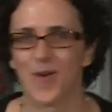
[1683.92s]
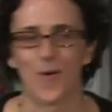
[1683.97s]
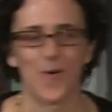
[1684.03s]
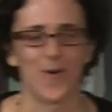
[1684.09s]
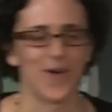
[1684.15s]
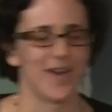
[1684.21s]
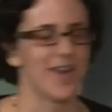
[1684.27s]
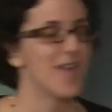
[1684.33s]

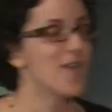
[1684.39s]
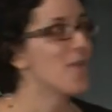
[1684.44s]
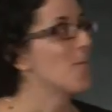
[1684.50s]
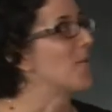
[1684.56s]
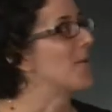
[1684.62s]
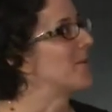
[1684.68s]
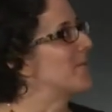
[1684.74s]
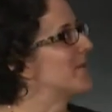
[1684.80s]
or
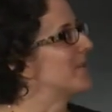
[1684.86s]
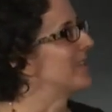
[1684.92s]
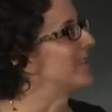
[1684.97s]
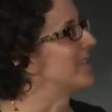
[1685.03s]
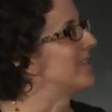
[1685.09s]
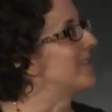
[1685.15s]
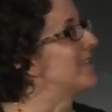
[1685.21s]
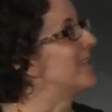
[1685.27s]
what was
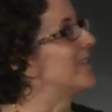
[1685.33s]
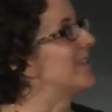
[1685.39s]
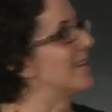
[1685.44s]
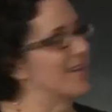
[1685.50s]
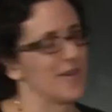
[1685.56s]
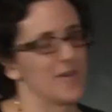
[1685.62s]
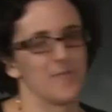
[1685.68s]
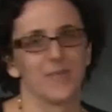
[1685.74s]
the,
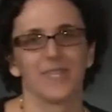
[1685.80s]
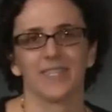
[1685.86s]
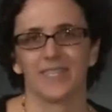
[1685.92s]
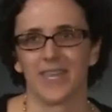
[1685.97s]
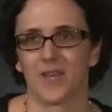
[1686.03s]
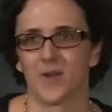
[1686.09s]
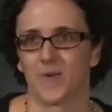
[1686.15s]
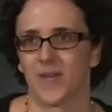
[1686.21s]
um, the
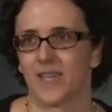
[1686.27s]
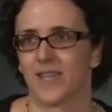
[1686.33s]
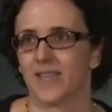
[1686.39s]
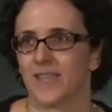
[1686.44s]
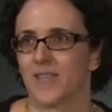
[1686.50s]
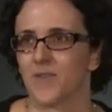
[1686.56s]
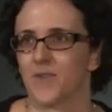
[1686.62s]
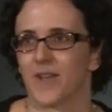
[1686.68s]
takeaway
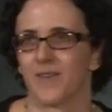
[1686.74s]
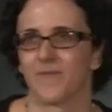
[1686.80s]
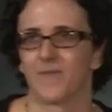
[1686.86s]
that you got